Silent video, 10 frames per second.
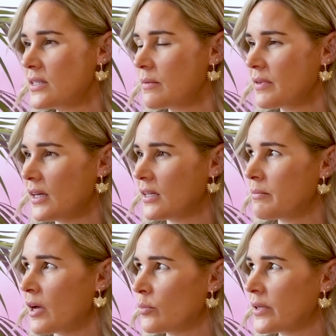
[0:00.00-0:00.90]
something in
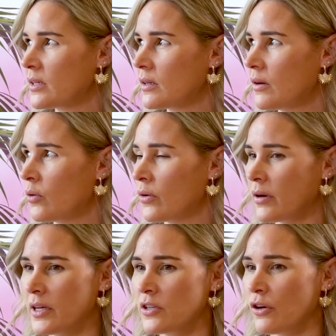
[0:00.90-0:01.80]
Melbourne or
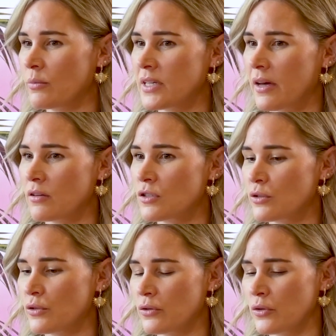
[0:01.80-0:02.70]
in your hometown is
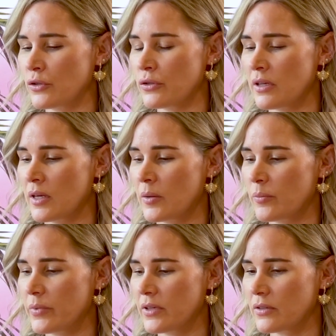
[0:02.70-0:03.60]
good
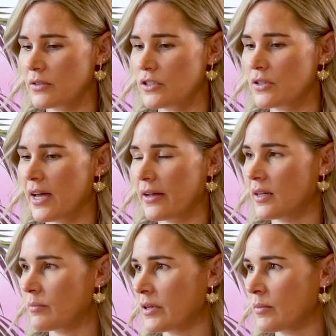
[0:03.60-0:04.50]
because you can
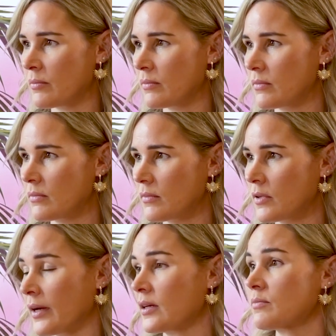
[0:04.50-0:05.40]
get minimum,
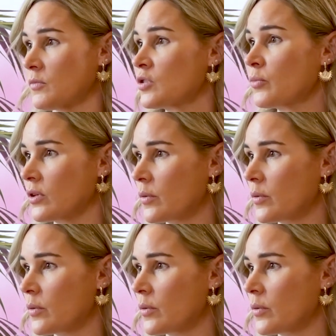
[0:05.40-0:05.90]
like the smaller